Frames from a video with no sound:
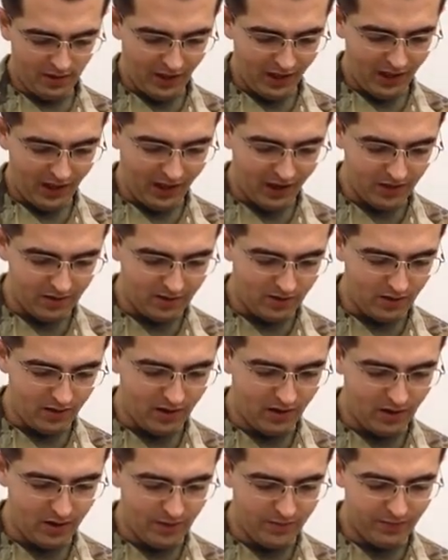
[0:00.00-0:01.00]
and
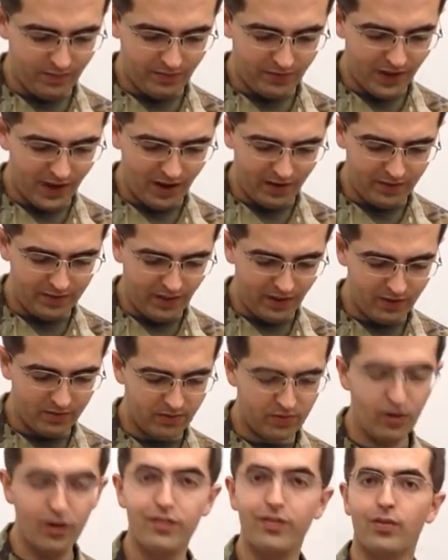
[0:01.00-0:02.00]
they
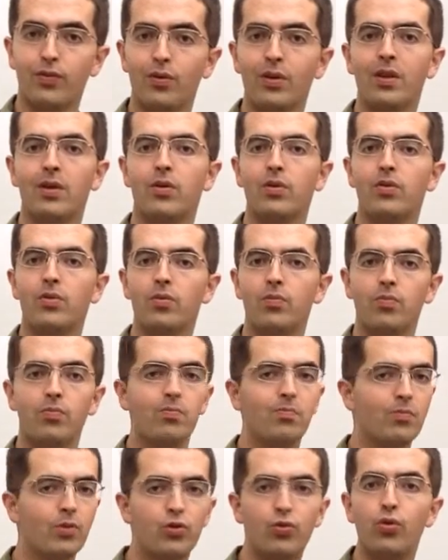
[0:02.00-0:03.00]
serve a really
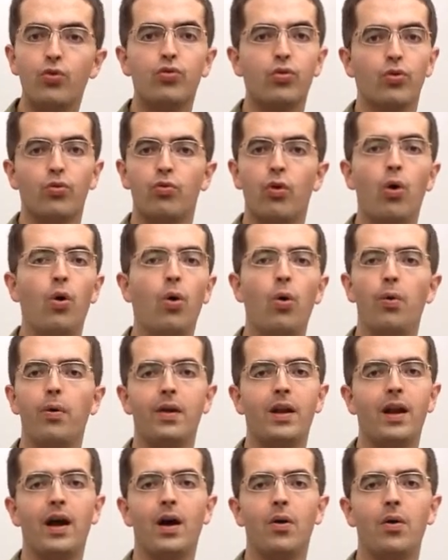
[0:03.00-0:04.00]
crucial role
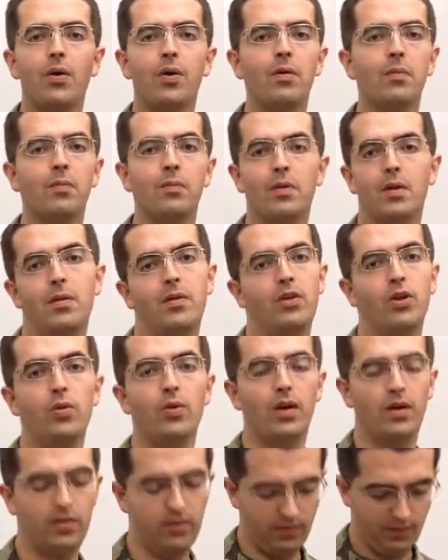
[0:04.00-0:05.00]
in our
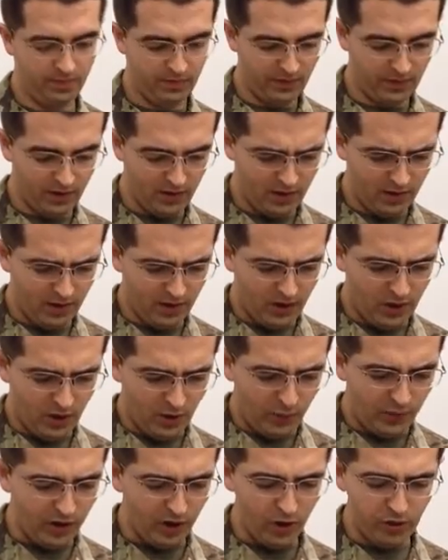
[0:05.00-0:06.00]
unit.
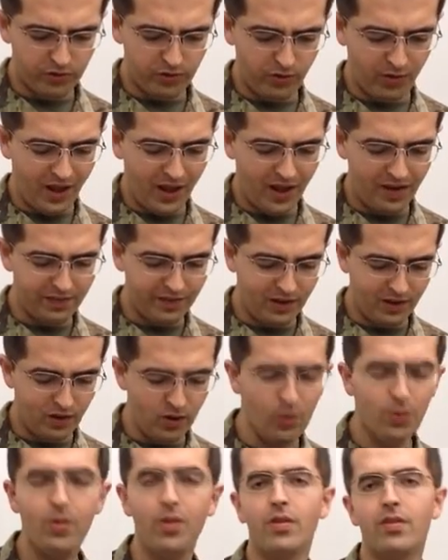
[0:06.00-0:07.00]
We also have a
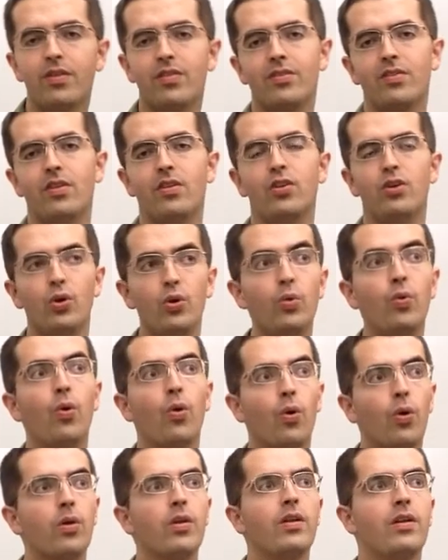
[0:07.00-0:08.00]
New
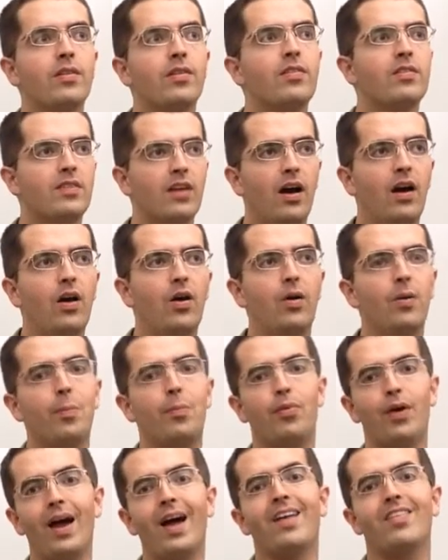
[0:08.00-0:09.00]
Orleans style
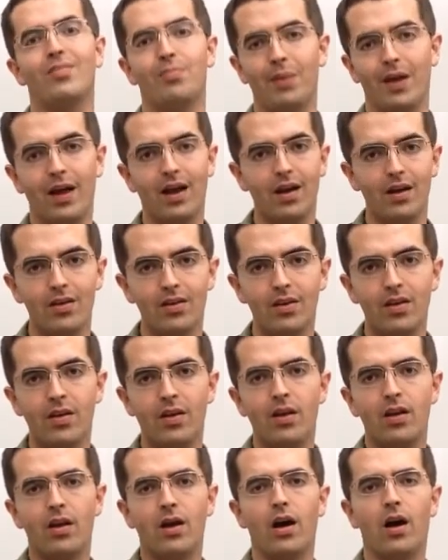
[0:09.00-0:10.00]
brass band.
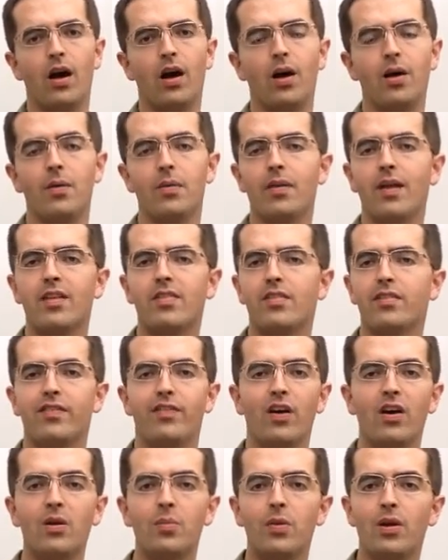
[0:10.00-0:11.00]
Lots of
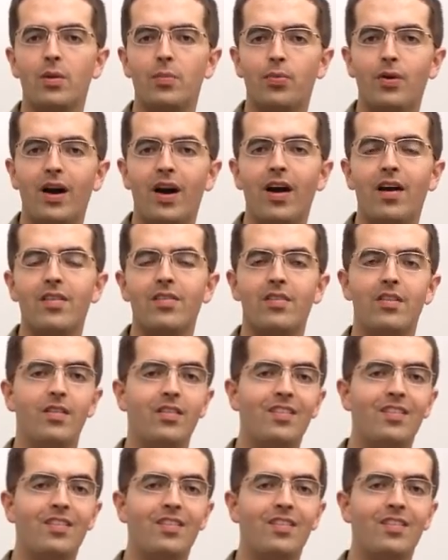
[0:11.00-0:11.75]
young blood brass,